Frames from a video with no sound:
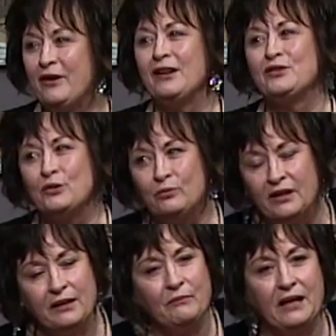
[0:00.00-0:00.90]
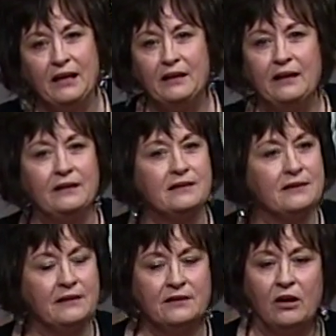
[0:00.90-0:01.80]
got to really mean it's,
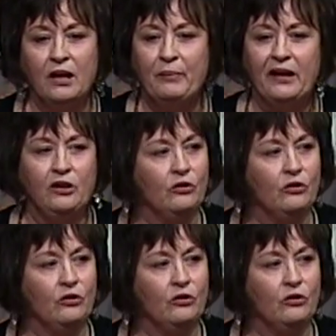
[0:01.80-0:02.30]
it's all about you.